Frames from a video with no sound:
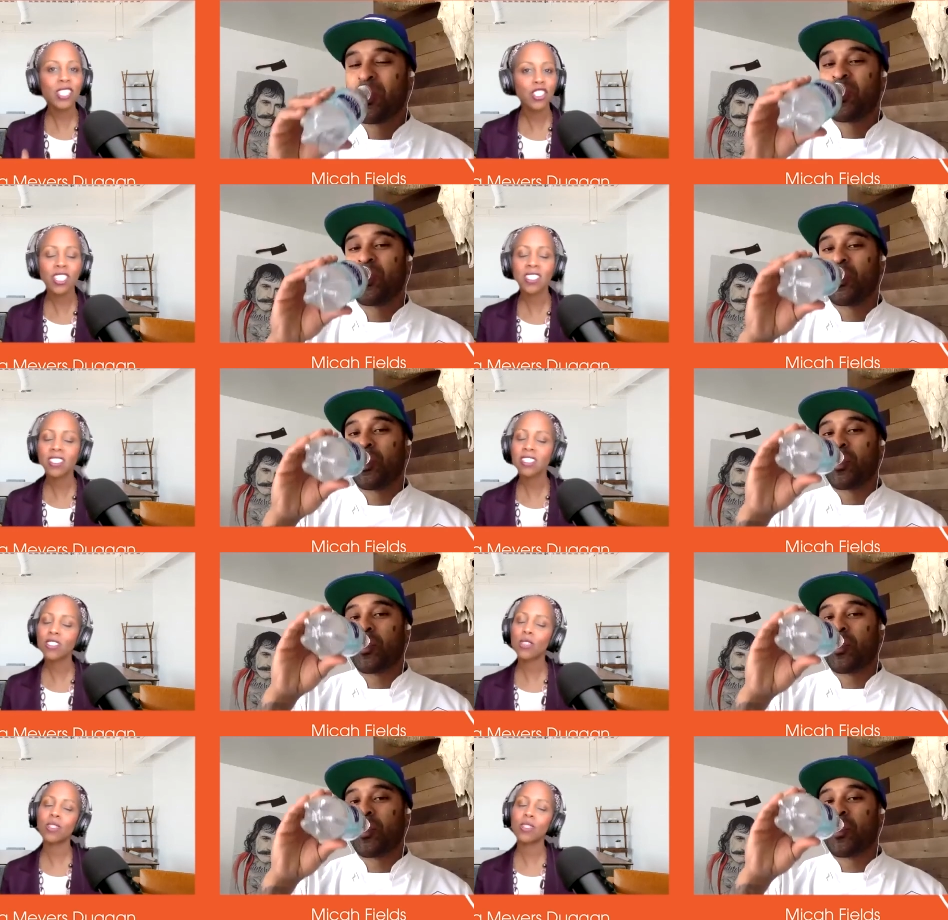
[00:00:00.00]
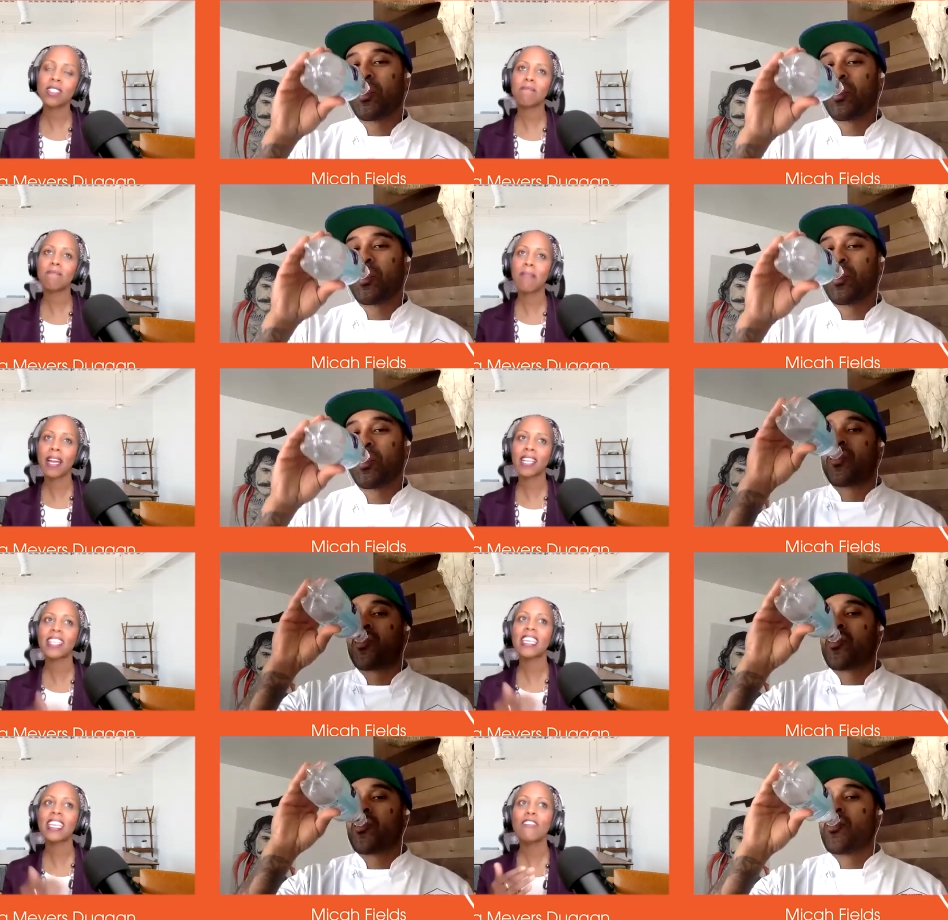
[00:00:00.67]
Speaker 1: just as you said,
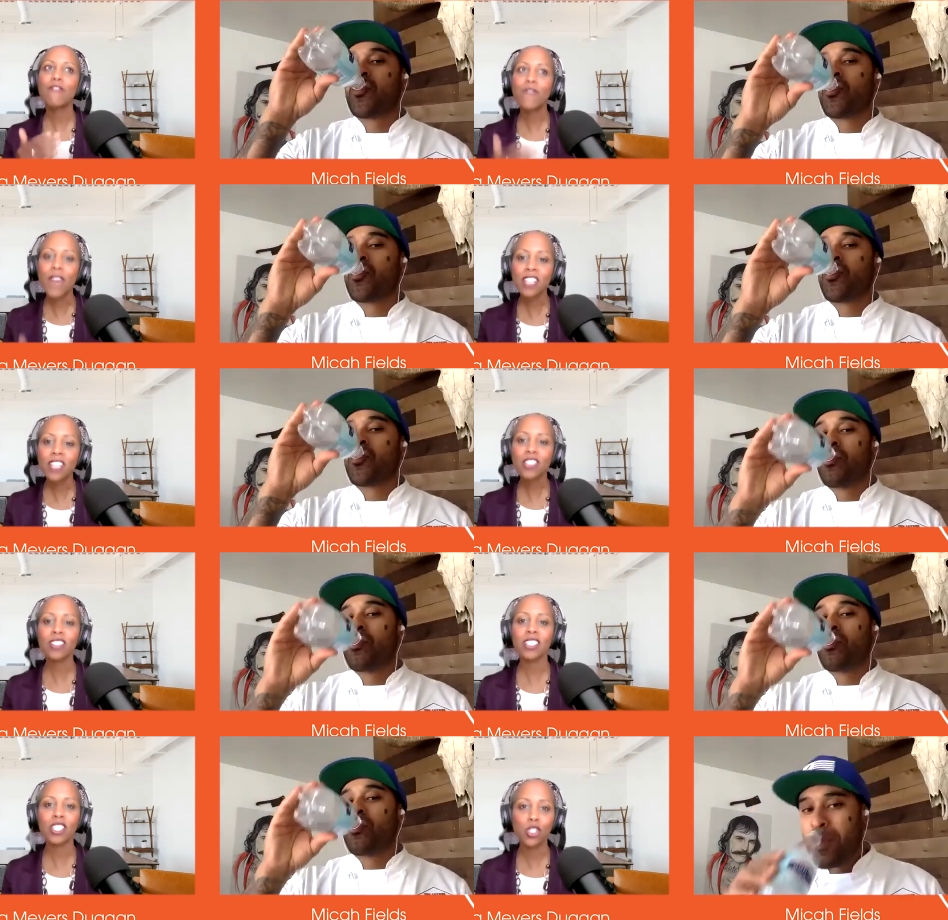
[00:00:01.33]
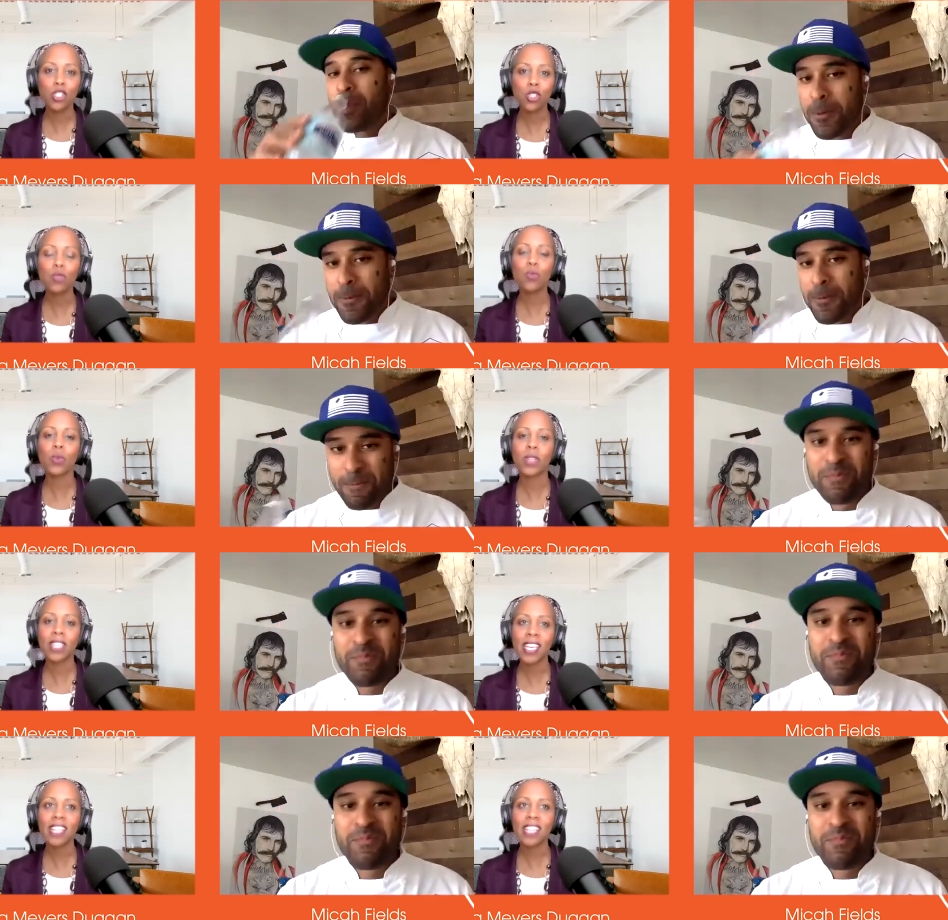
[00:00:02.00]
Micah, eventually you will
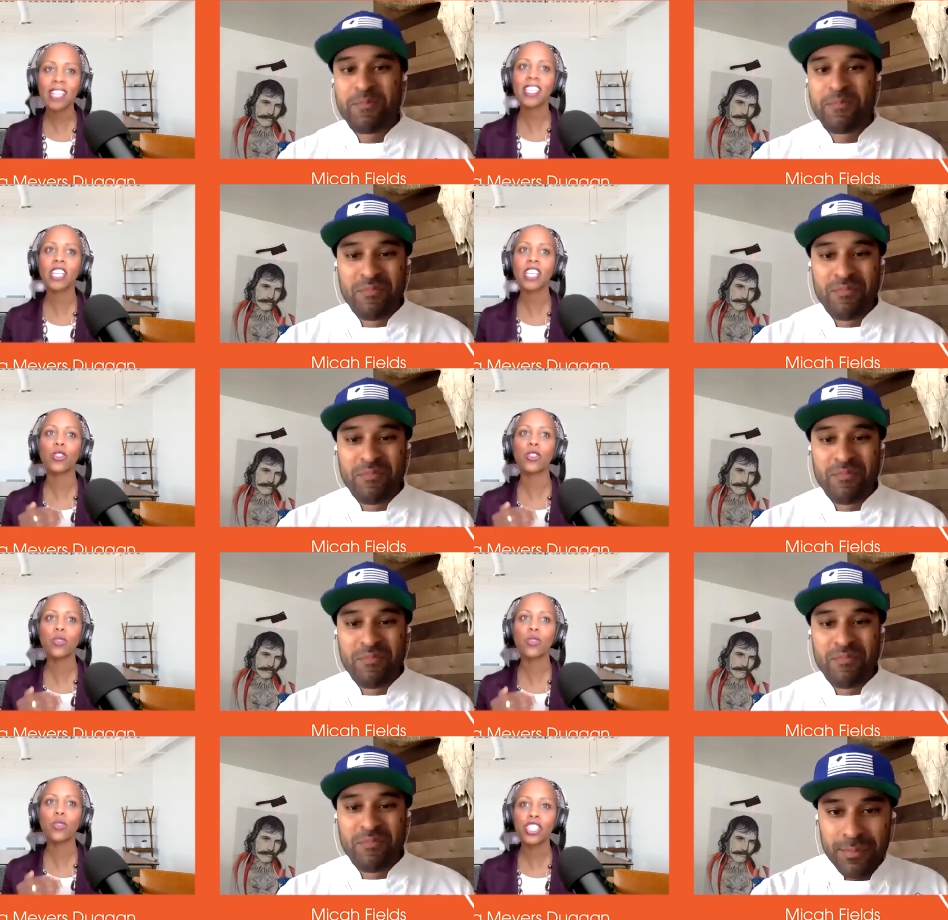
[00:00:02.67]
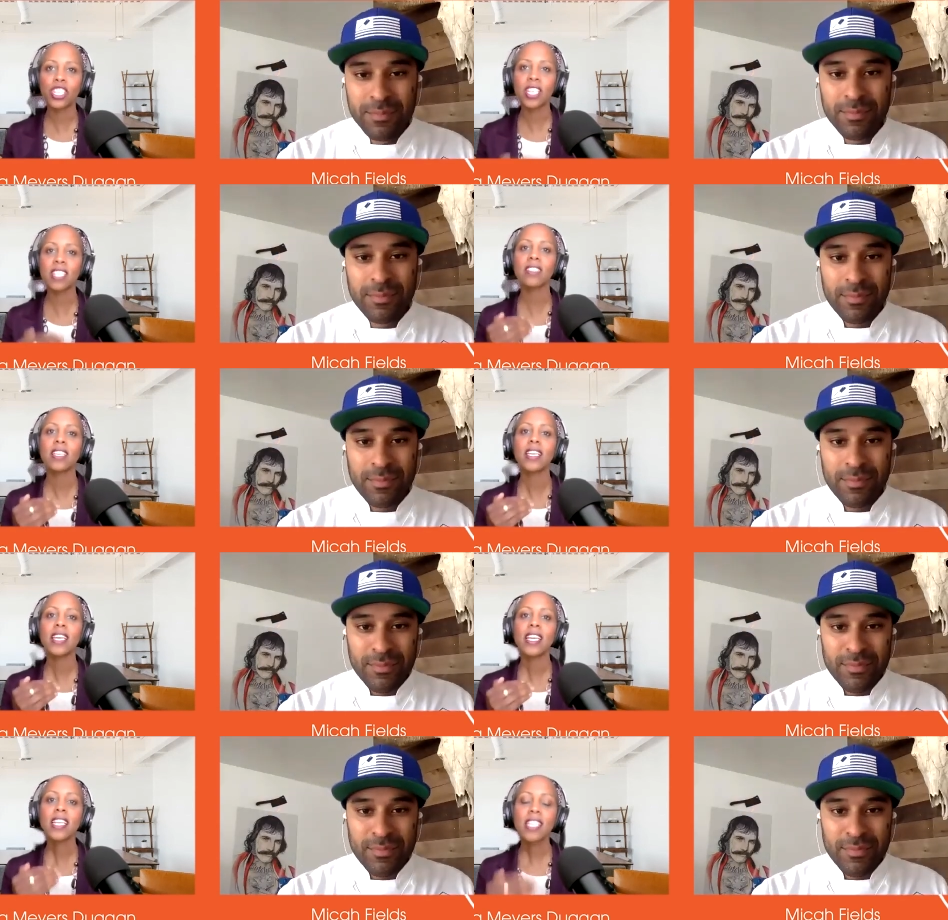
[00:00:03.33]
get there. You just
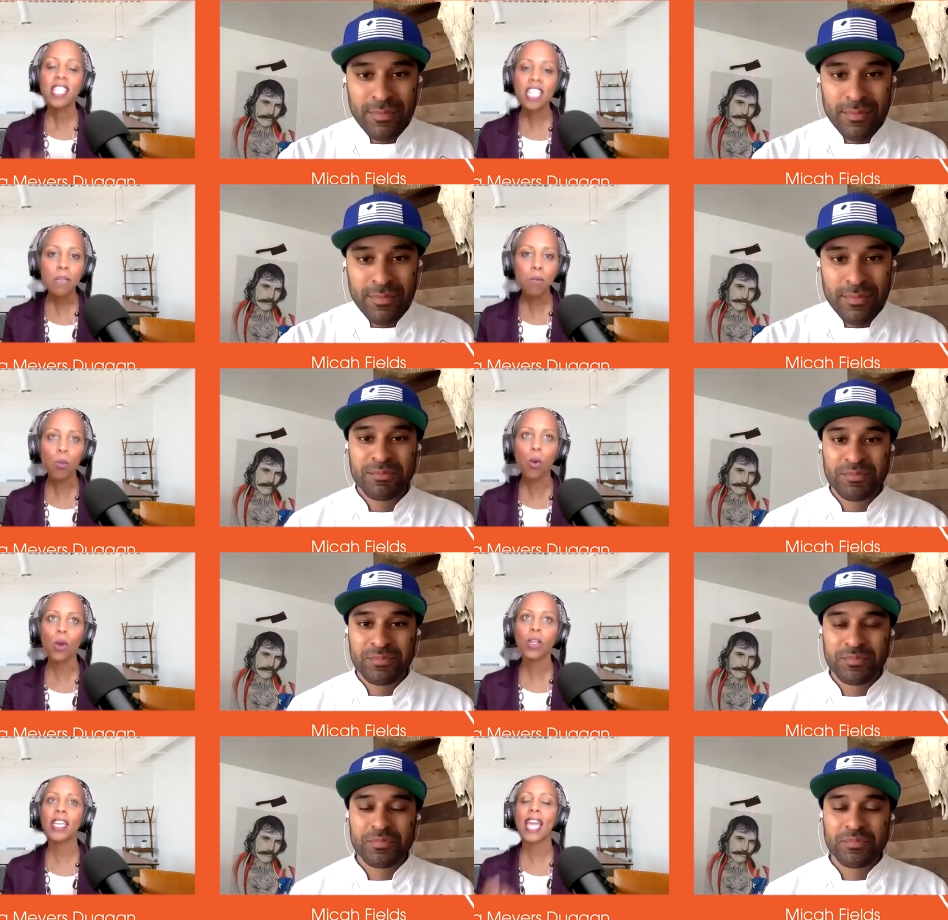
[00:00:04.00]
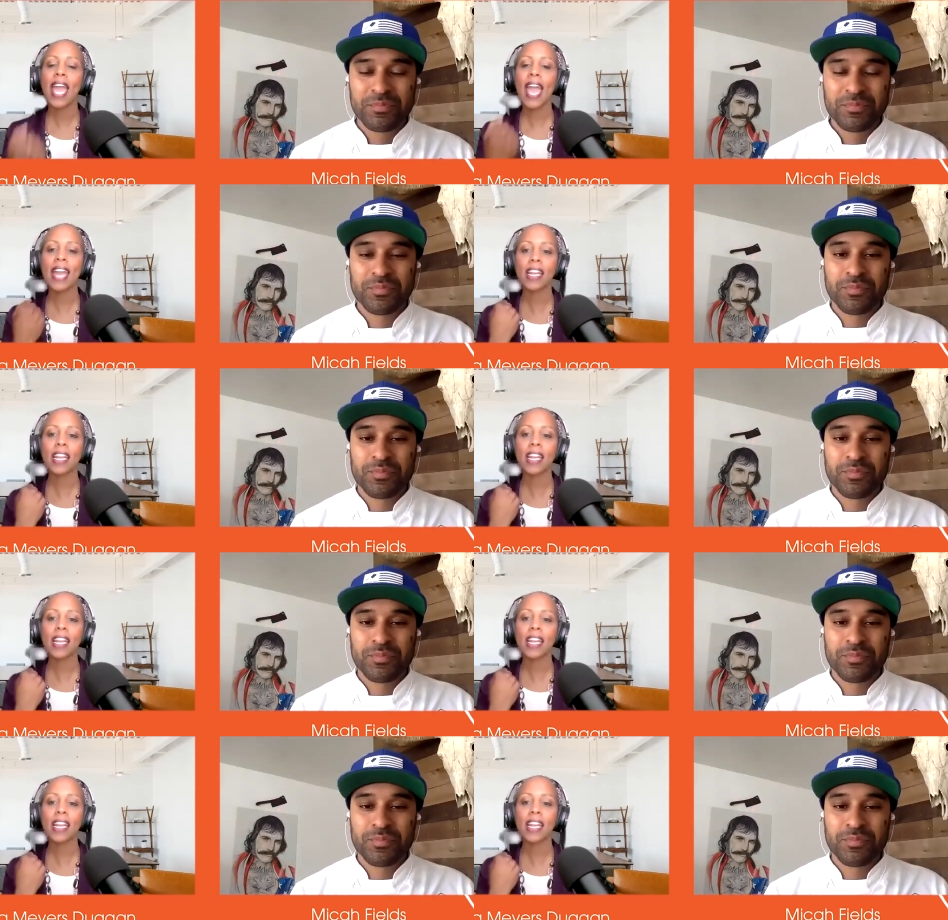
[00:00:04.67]
keep working at